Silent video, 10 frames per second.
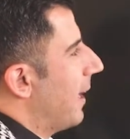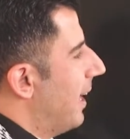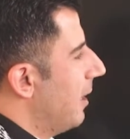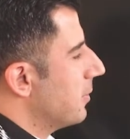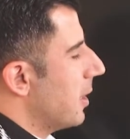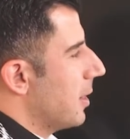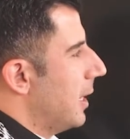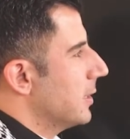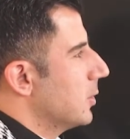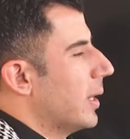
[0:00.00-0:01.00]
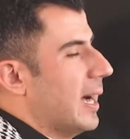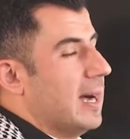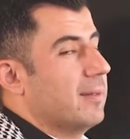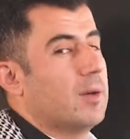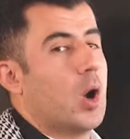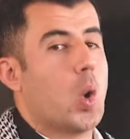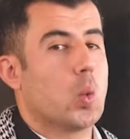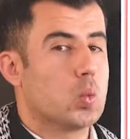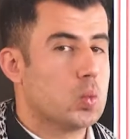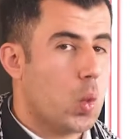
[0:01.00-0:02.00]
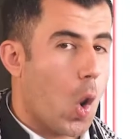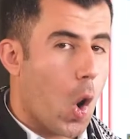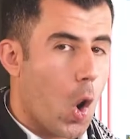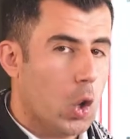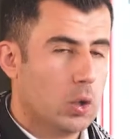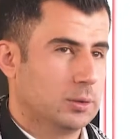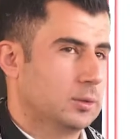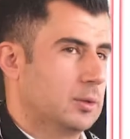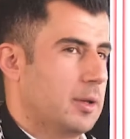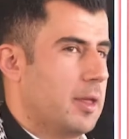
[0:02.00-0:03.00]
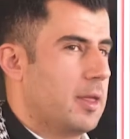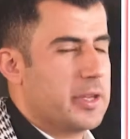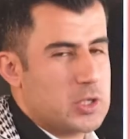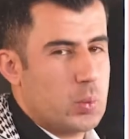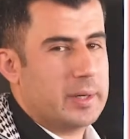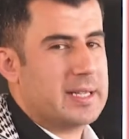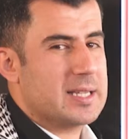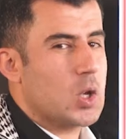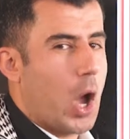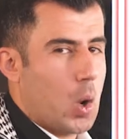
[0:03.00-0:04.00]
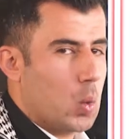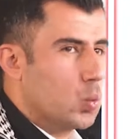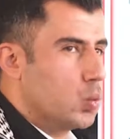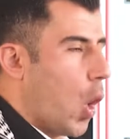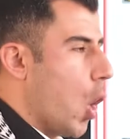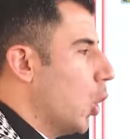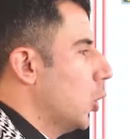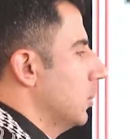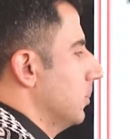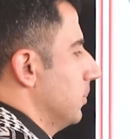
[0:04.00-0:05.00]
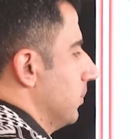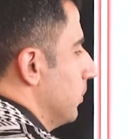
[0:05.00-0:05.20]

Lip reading: After that we have wo. This one is wo.